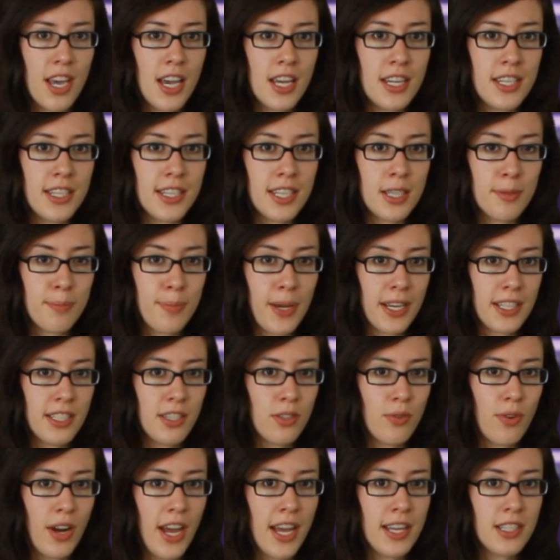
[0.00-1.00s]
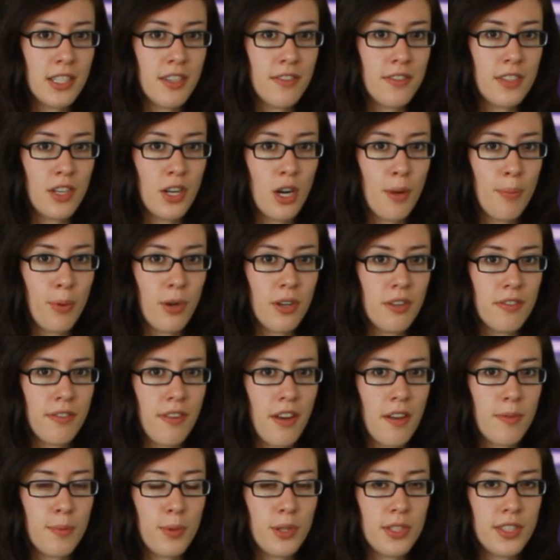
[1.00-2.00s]
It is expected rise of
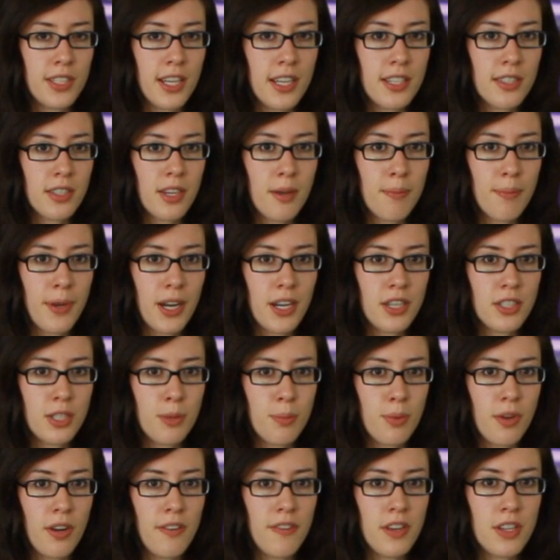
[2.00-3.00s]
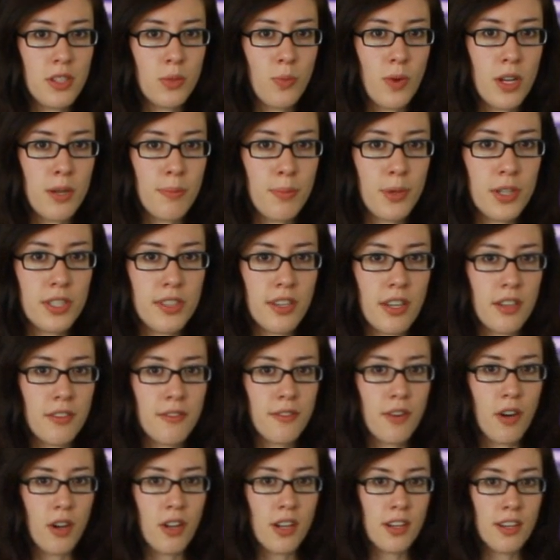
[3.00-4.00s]
0.5% compared to previous 1%
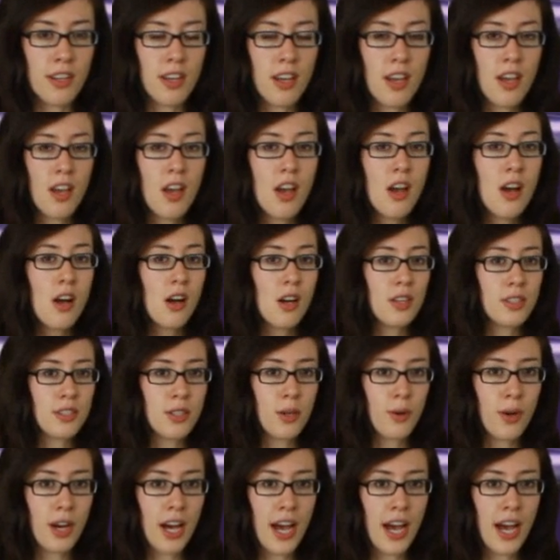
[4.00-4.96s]
fall. Also, a